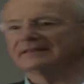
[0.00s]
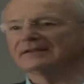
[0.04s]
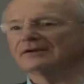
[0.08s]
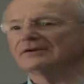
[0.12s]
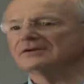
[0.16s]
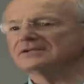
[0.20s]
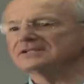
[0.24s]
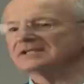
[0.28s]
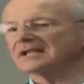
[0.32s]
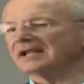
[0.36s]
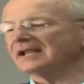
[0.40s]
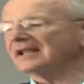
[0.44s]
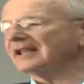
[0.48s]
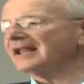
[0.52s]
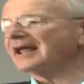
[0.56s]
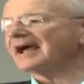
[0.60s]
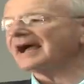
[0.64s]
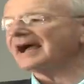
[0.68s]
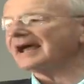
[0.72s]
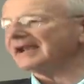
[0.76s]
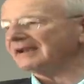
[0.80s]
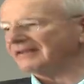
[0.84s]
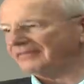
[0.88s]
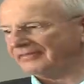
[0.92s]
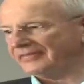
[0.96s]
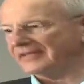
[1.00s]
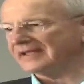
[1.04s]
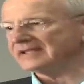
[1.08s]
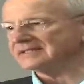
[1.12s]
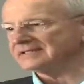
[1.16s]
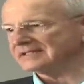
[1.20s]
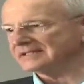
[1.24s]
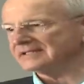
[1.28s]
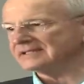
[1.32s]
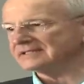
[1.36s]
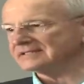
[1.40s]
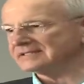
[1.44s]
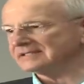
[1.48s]
There's a lot of
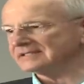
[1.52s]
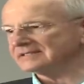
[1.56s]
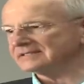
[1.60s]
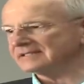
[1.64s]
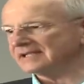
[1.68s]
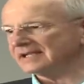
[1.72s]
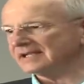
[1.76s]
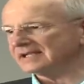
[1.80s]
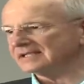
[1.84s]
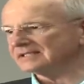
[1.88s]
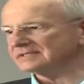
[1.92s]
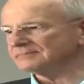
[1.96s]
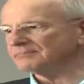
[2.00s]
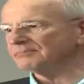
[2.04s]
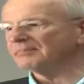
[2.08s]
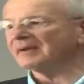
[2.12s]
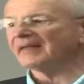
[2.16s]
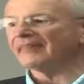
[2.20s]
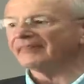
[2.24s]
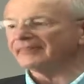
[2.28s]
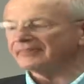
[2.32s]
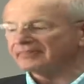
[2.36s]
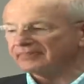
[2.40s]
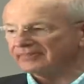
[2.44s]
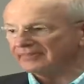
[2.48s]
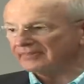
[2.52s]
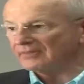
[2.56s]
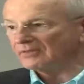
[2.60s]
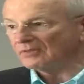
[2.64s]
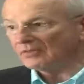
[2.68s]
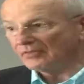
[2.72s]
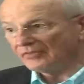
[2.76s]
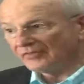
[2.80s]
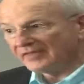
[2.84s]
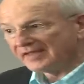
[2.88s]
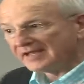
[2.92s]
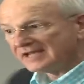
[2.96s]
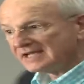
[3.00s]
things in this disease, but
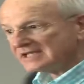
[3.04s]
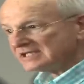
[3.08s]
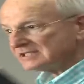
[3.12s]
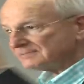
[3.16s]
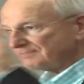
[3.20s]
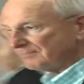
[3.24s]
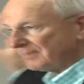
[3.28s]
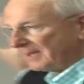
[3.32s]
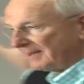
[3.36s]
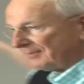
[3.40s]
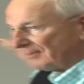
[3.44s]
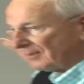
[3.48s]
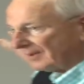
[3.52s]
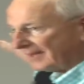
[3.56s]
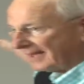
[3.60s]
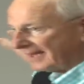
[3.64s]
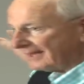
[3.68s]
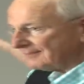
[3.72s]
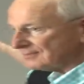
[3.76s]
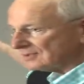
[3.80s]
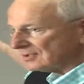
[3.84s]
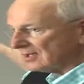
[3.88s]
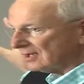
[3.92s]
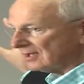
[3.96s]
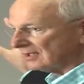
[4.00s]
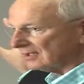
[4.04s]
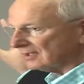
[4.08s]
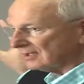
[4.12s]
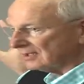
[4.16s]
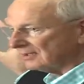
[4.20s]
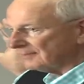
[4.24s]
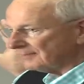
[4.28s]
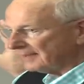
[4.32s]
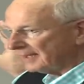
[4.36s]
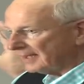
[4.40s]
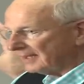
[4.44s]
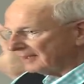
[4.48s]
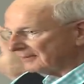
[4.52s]
these people I'm
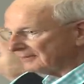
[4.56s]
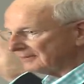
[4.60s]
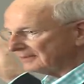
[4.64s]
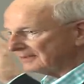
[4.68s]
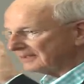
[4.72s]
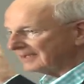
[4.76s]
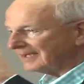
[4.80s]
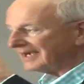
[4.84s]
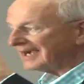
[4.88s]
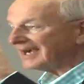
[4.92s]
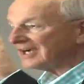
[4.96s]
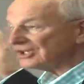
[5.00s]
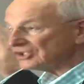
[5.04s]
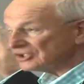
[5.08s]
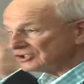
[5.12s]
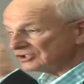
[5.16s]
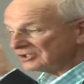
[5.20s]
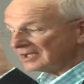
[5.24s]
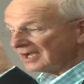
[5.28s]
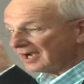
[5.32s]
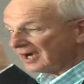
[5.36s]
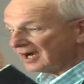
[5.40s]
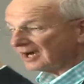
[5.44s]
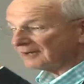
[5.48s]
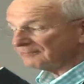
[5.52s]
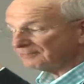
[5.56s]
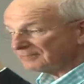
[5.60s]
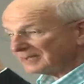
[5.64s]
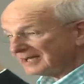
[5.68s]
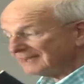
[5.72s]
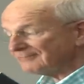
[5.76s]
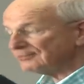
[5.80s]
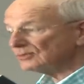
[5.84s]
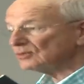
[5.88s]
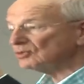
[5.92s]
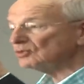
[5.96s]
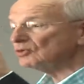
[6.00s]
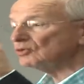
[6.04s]
talking about are
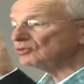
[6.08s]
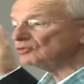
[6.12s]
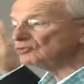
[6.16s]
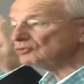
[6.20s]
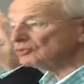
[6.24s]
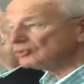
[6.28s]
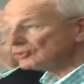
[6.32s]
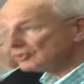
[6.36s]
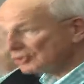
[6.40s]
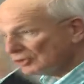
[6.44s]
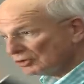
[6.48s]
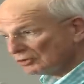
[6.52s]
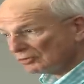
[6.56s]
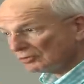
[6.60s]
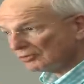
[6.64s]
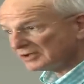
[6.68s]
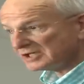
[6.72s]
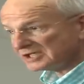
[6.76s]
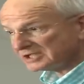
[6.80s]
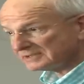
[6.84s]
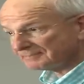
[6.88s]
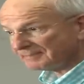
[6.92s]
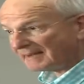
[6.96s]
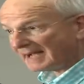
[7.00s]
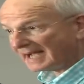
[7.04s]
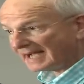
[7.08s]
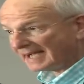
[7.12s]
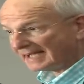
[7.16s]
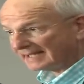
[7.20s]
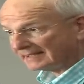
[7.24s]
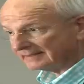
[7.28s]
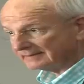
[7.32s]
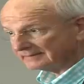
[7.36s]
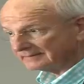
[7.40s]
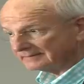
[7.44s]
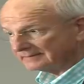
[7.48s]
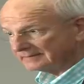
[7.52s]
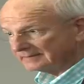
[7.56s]
people who do
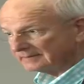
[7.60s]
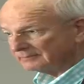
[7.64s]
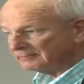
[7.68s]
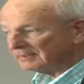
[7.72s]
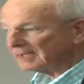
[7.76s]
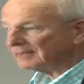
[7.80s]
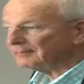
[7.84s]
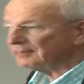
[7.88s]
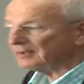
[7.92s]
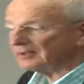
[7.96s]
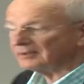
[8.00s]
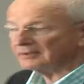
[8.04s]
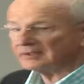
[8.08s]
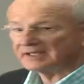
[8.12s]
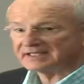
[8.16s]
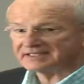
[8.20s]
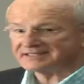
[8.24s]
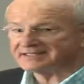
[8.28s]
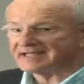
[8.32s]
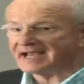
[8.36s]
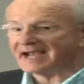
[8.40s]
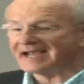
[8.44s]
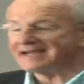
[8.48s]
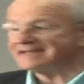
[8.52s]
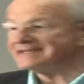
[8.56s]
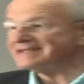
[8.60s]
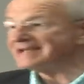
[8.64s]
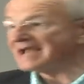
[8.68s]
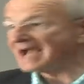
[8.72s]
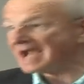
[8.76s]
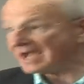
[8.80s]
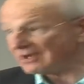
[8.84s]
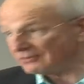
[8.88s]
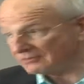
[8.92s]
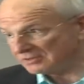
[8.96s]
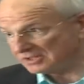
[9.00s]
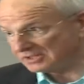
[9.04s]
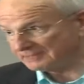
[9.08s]
respond. Remember, it's not
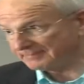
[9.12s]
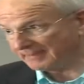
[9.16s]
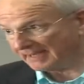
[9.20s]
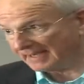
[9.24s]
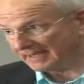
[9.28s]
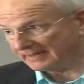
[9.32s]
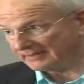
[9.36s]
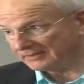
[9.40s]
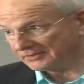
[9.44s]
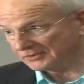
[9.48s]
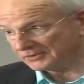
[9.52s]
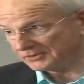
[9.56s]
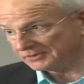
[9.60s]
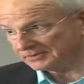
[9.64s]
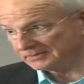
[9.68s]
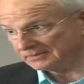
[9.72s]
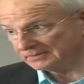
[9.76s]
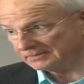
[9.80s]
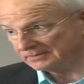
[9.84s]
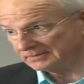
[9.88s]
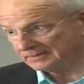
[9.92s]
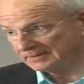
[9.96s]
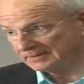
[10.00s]
non-responders.